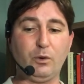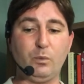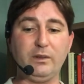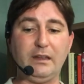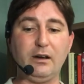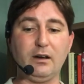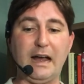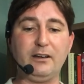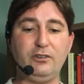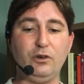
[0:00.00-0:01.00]
so what their
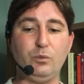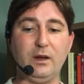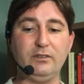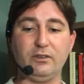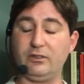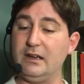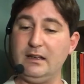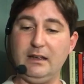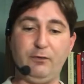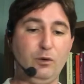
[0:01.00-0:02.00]
attitude was is,
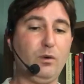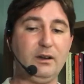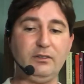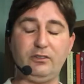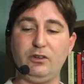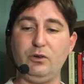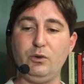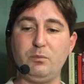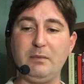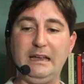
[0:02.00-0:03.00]
if you want us
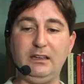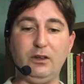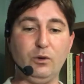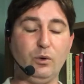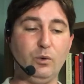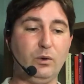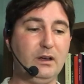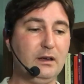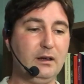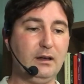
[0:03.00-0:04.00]
to make you
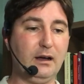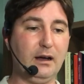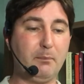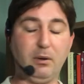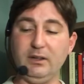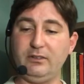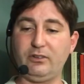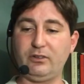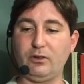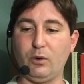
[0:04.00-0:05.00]
uh,
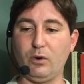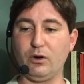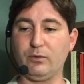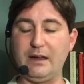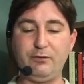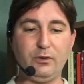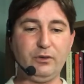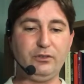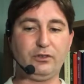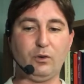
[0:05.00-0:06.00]
bullets or
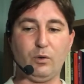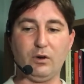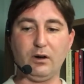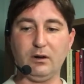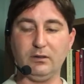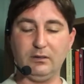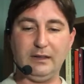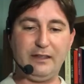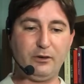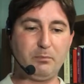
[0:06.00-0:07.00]
rifles or
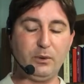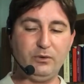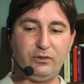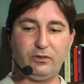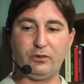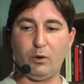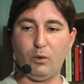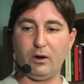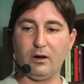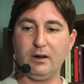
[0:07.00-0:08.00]
leather boots
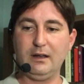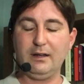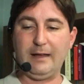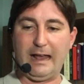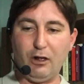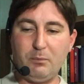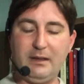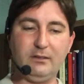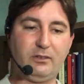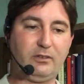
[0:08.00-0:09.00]
or
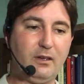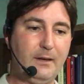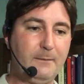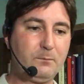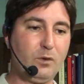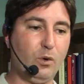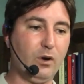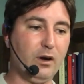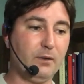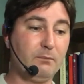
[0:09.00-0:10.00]
helmets
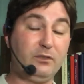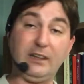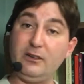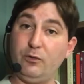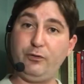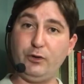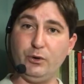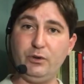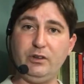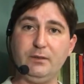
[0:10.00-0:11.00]
or send you
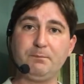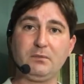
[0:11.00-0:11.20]
food,